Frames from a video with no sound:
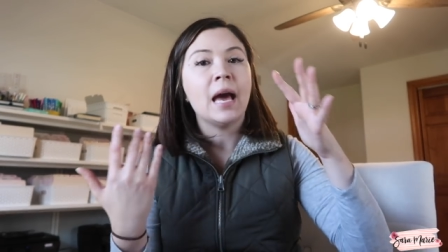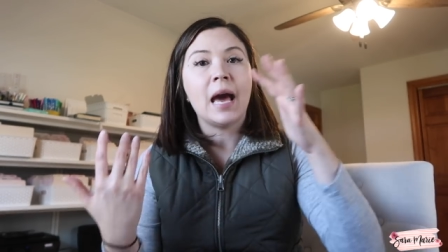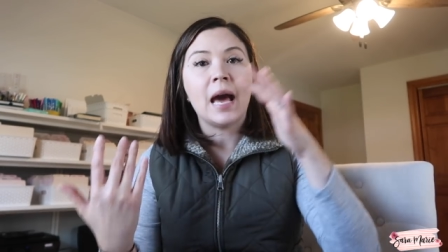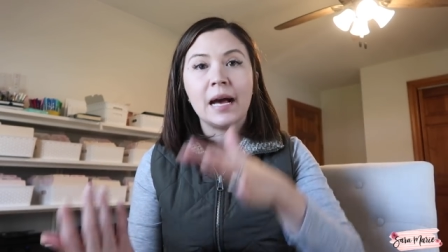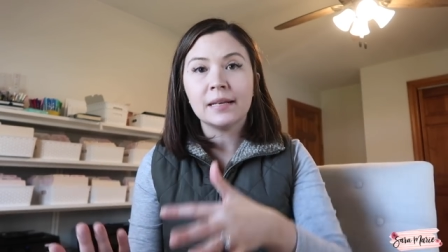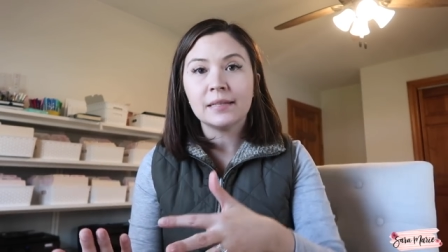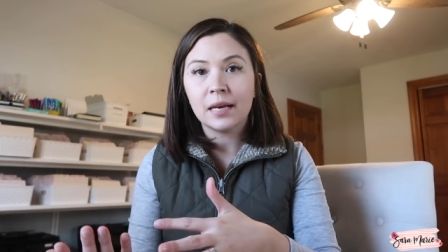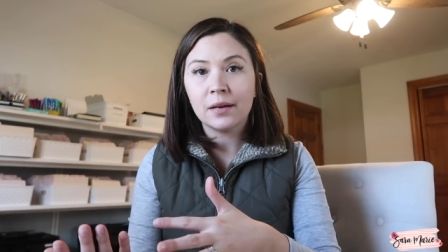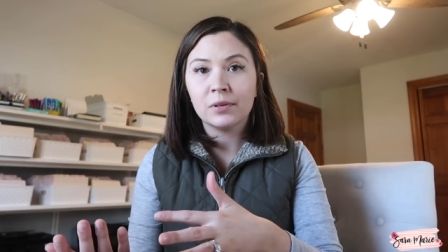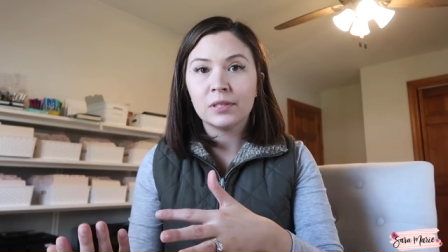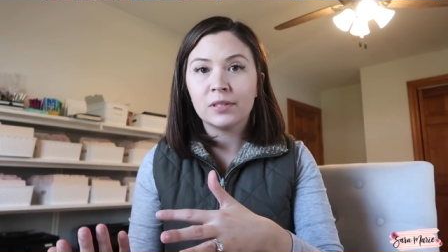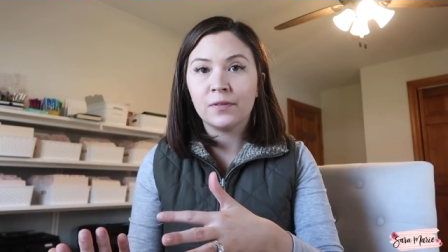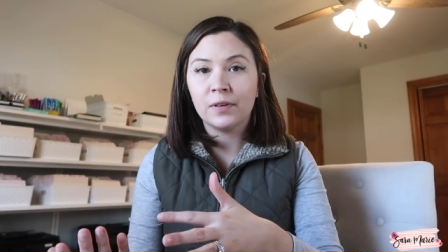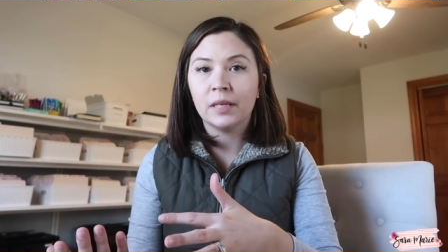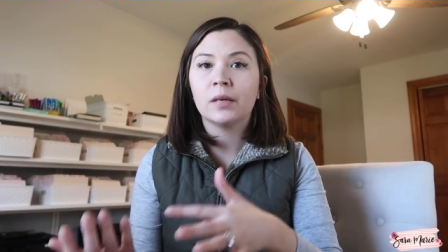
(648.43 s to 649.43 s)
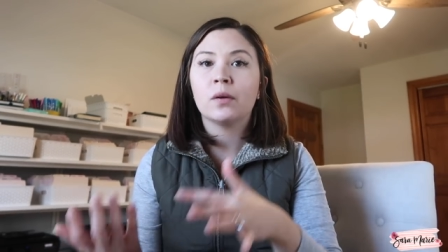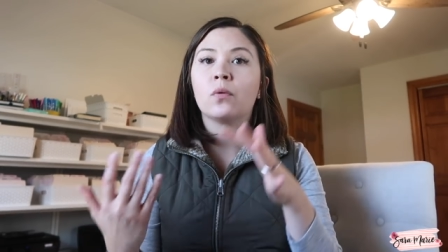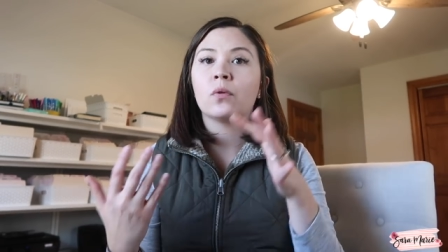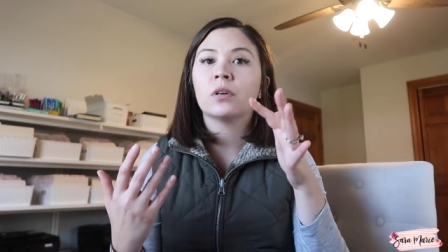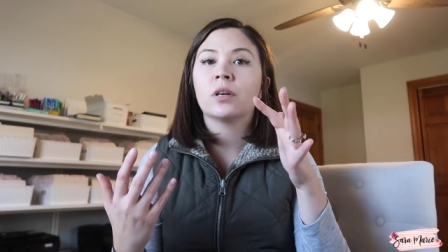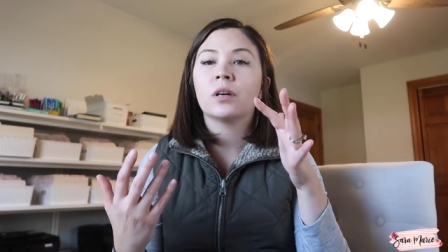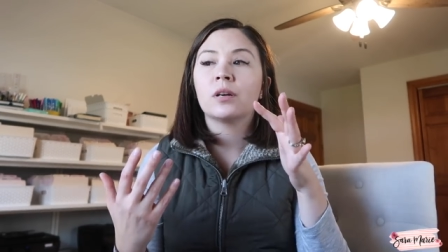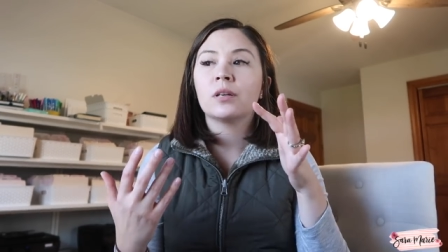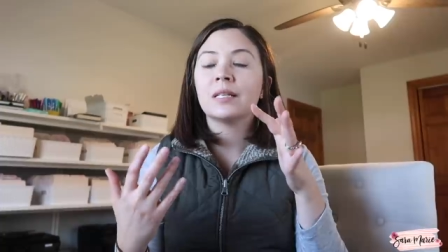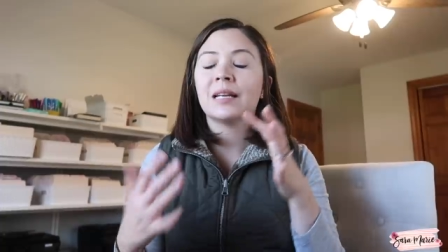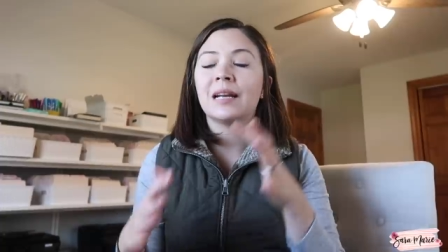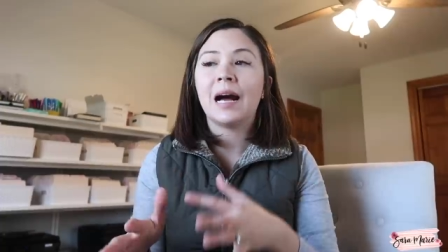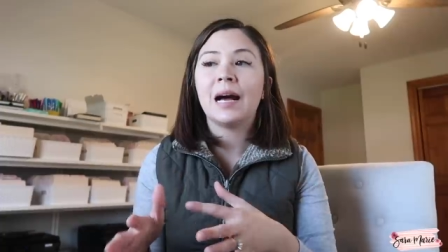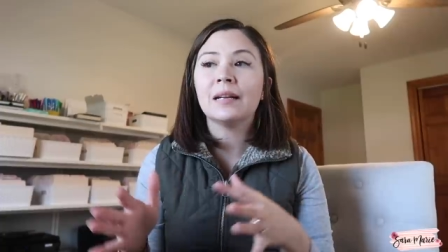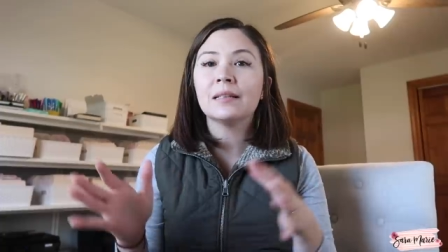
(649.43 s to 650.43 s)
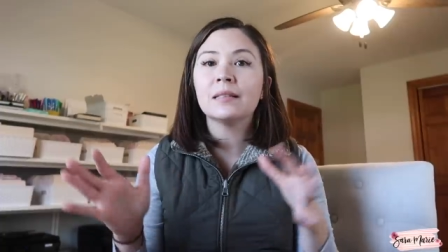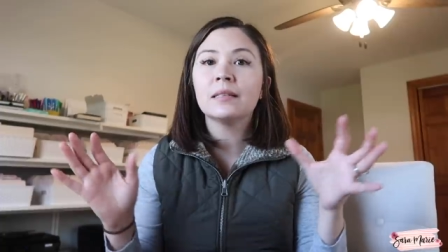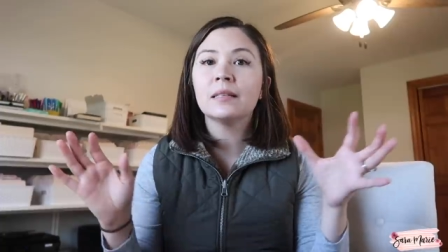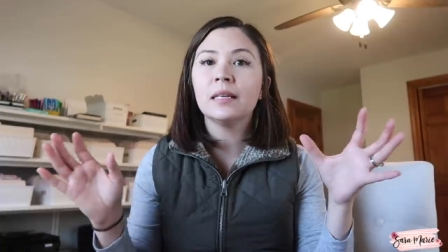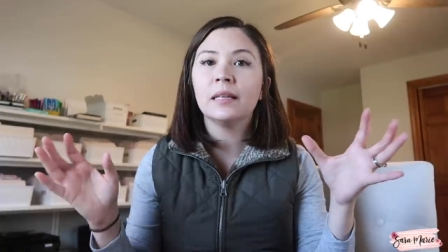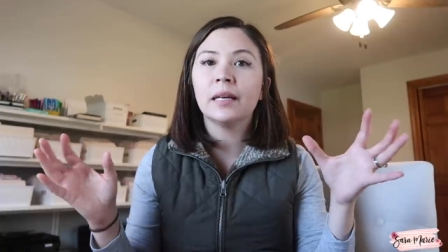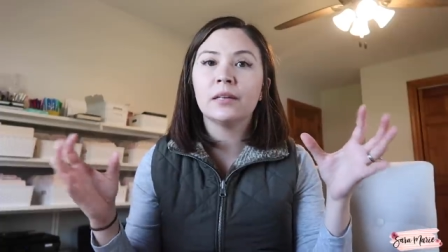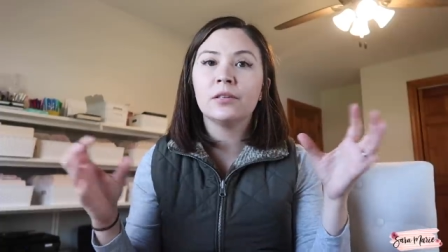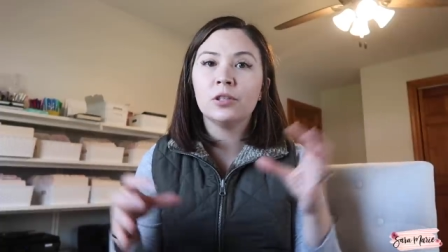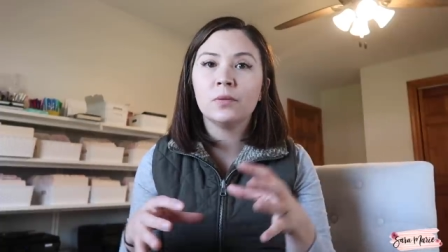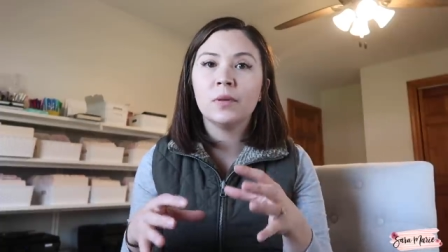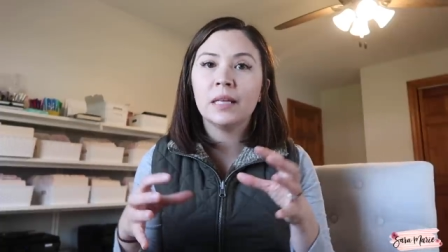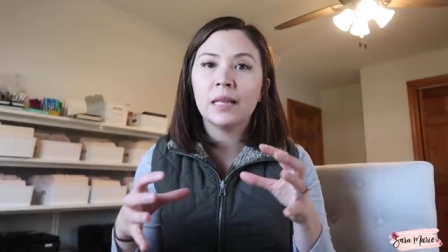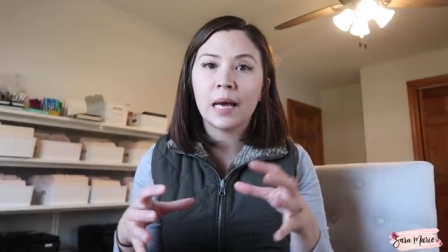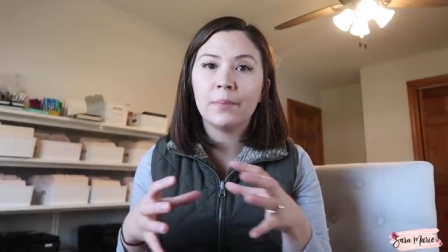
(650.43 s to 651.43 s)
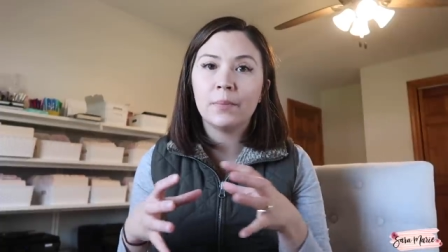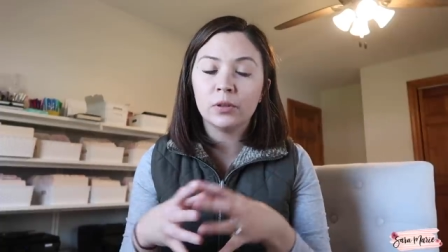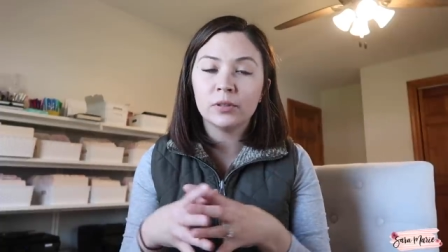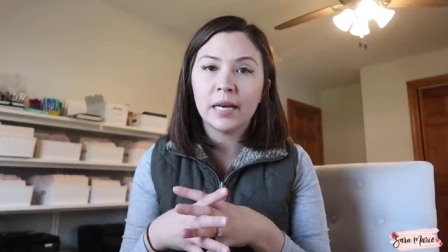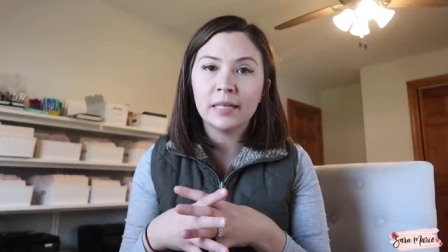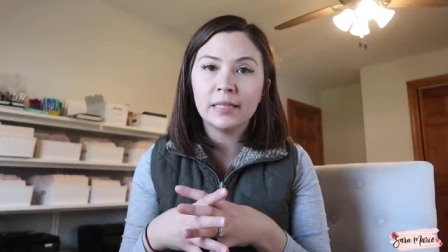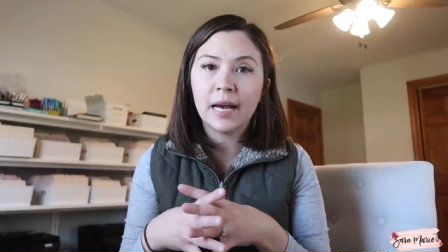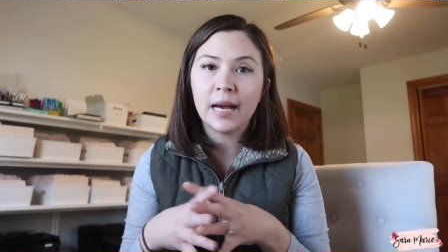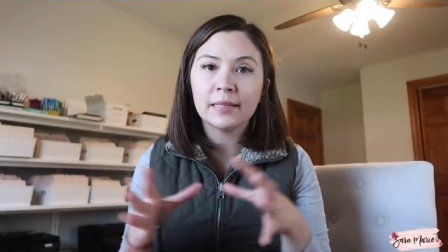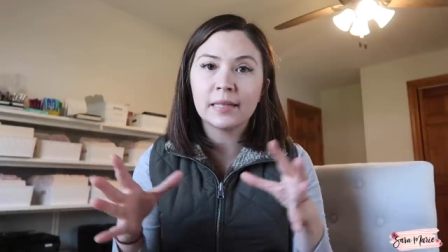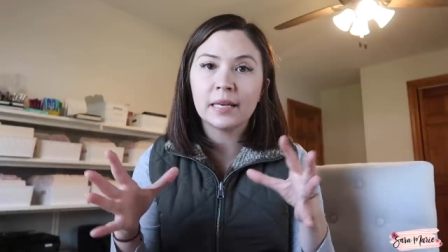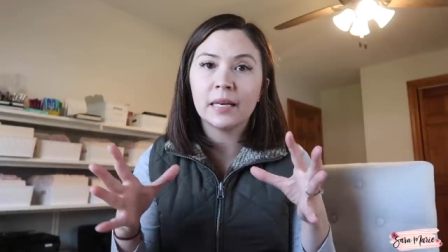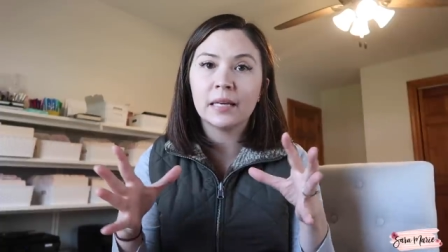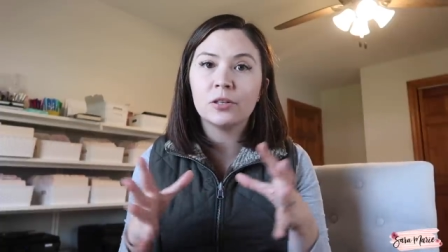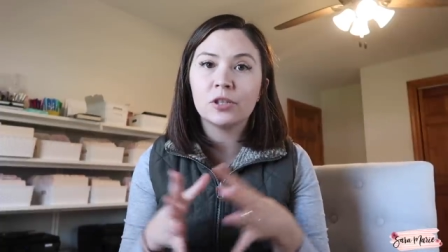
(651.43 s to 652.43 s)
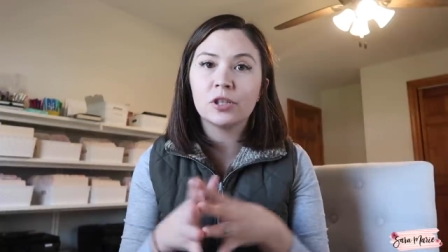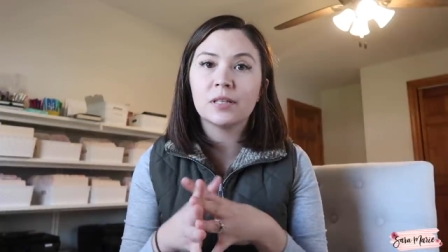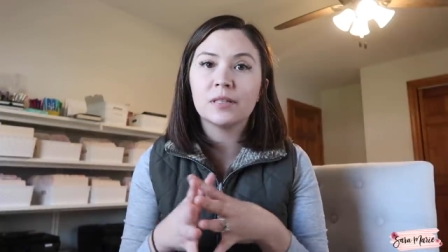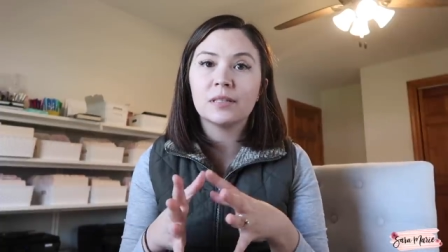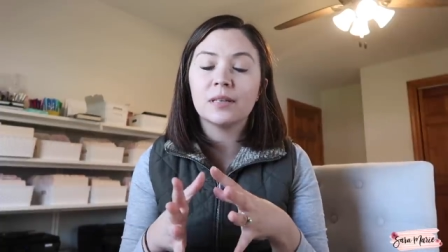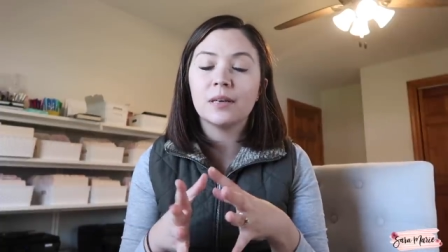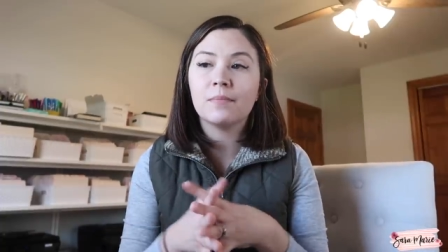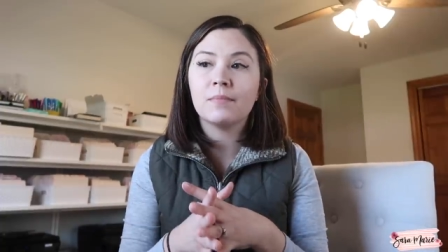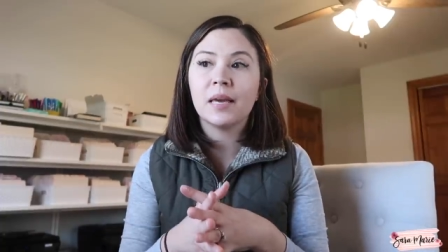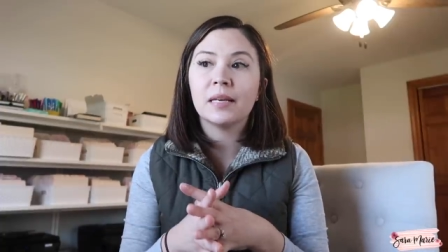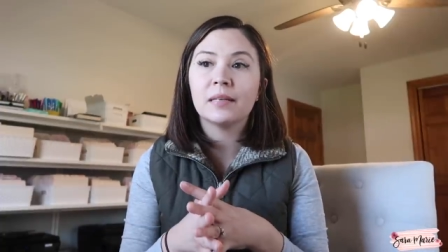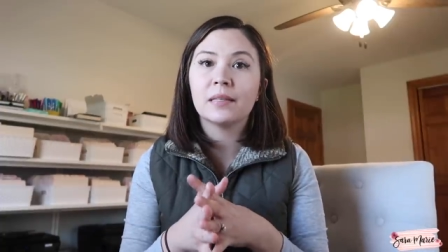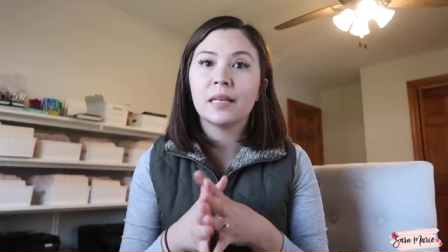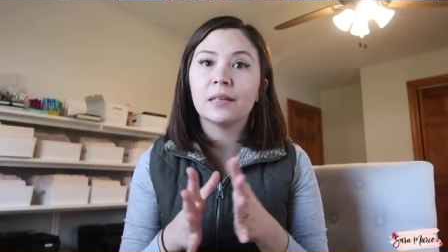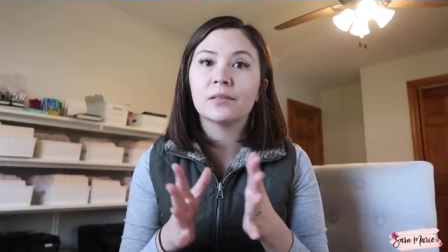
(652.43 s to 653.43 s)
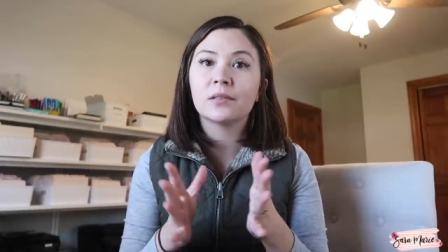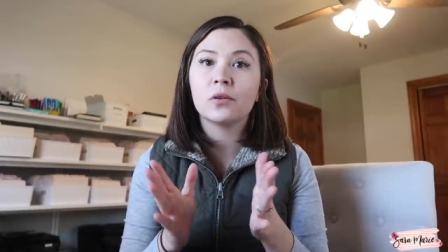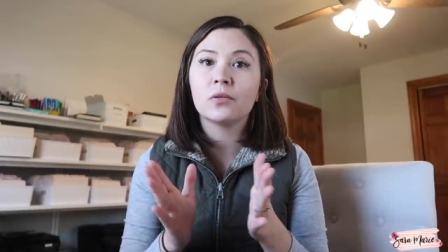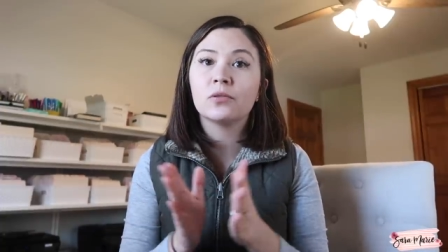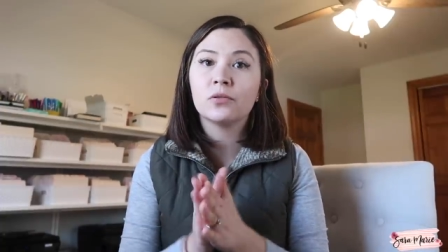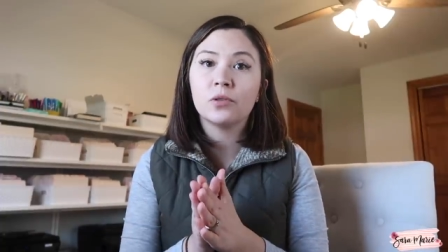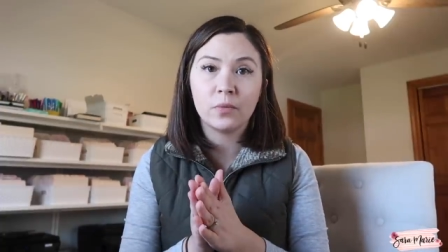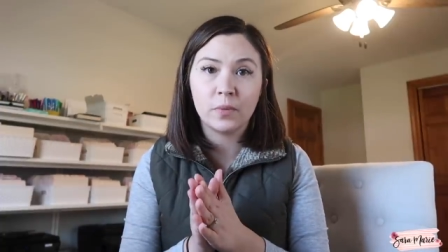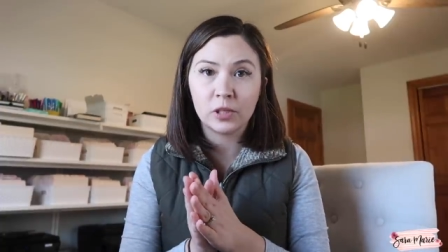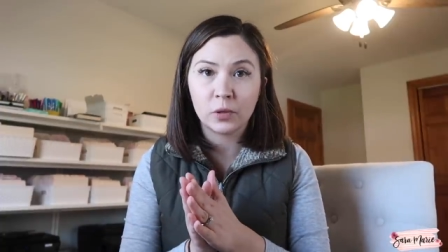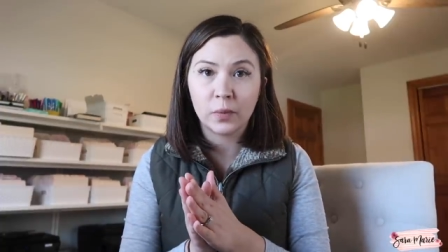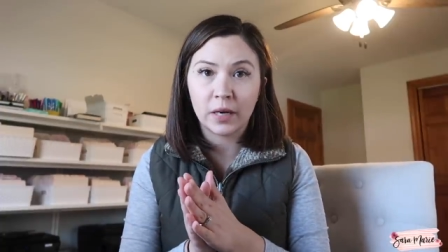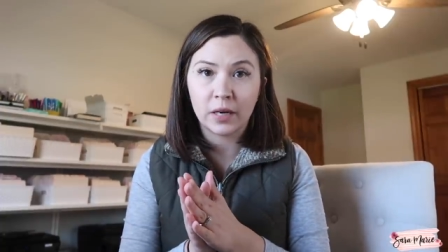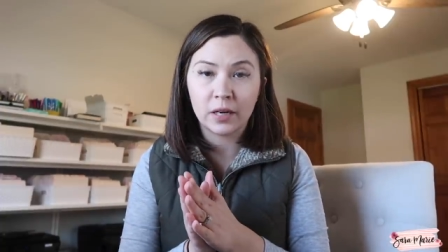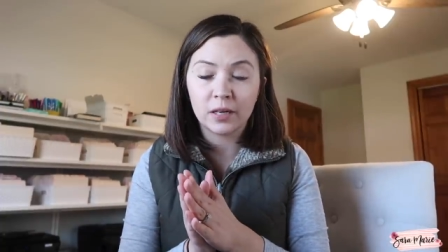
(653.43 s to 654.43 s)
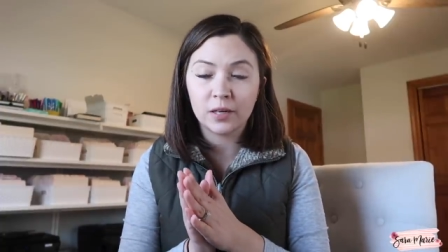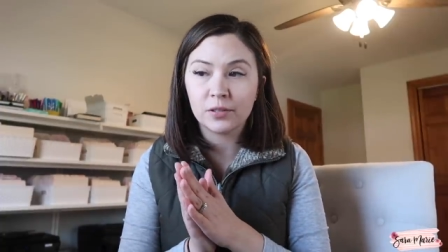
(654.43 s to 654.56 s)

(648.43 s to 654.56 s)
as I was filling orders and honestly like doing that multitasking just makes things go so much quicker.